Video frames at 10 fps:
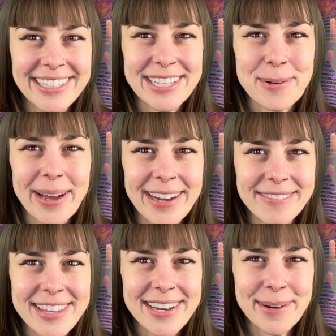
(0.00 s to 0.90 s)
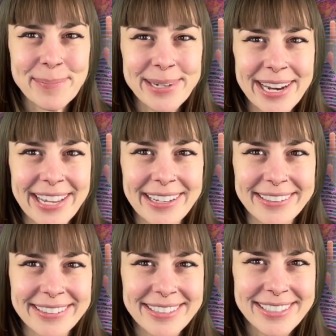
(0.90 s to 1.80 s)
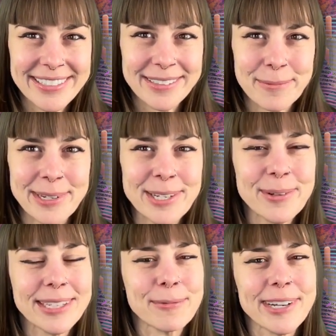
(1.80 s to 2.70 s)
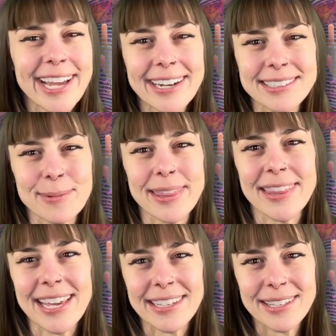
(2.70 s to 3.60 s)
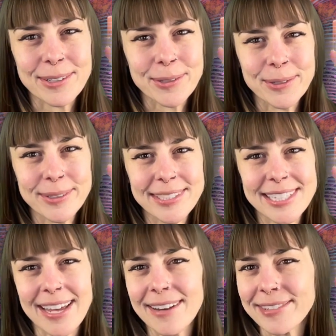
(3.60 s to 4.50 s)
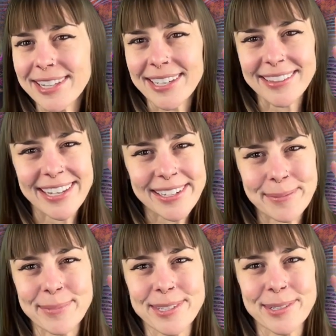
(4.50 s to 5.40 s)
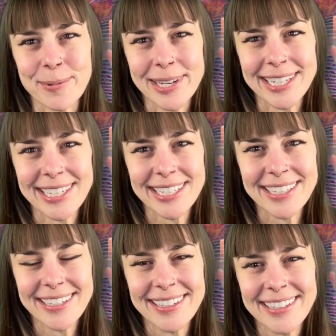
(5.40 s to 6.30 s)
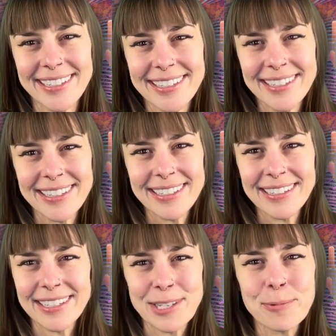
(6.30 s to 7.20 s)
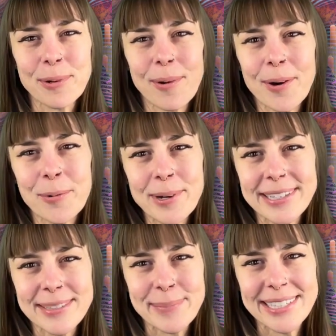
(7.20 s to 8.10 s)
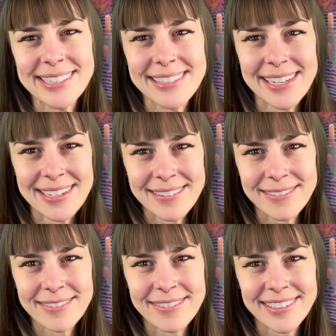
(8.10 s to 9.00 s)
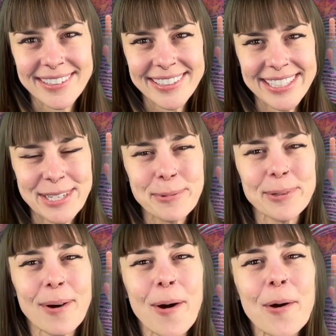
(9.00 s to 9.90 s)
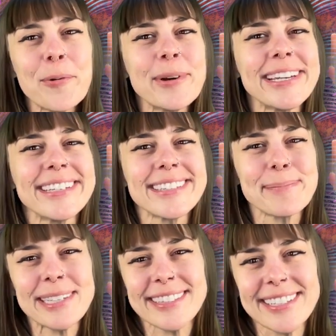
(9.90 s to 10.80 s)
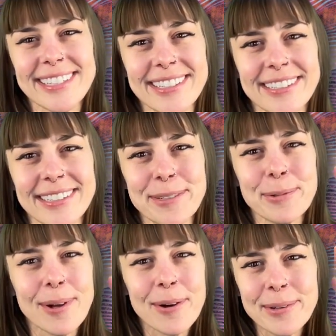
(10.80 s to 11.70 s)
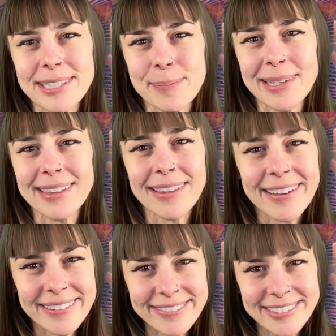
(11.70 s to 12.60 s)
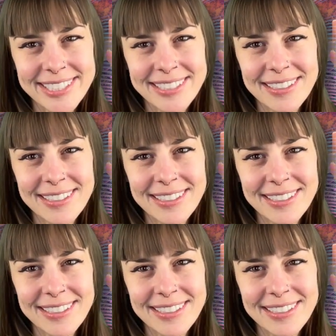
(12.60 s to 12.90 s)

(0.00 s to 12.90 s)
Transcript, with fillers: you have the upper hand when you can react with thank you to everything that comes your way. You will always be safe. You will always be secure. You will always be loved